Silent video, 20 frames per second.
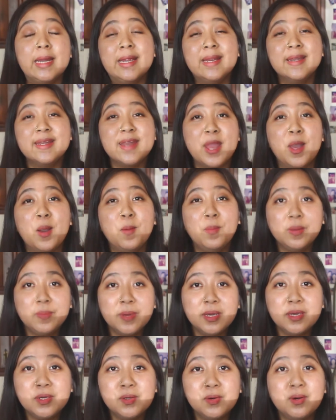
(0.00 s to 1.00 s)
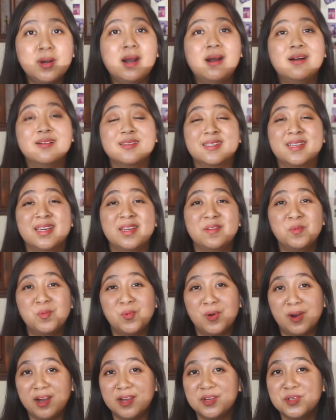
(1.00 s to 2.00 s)
Now maybe you are asking,
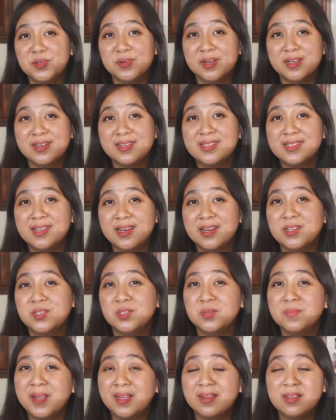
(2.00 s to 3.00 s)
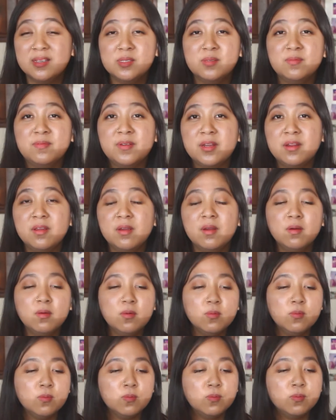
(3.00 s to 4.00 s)
why do I decided to make this
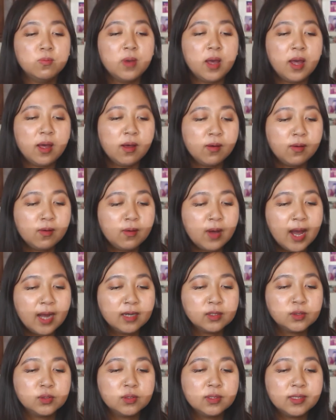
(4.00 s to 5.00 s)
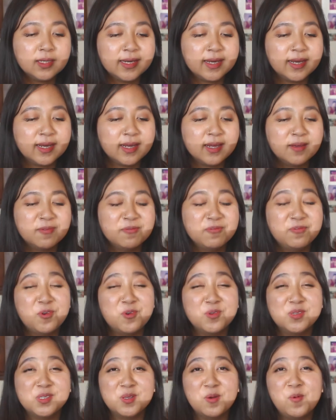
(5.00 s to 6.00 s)
video? Well, actually,
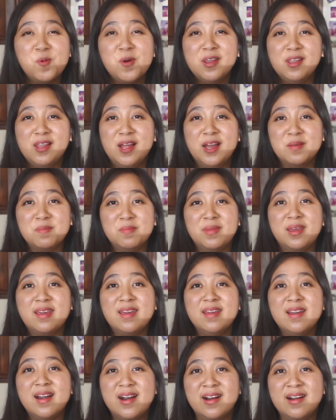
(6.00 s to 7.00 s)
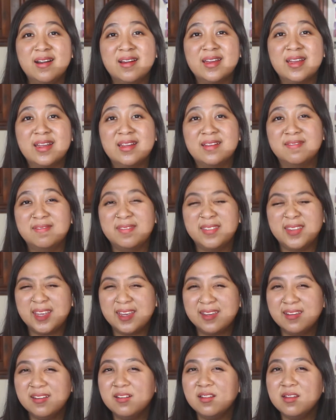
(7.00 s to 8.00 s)
for someone like me, I
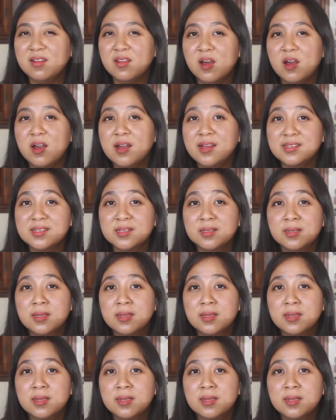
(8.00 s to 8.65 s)
think a lot.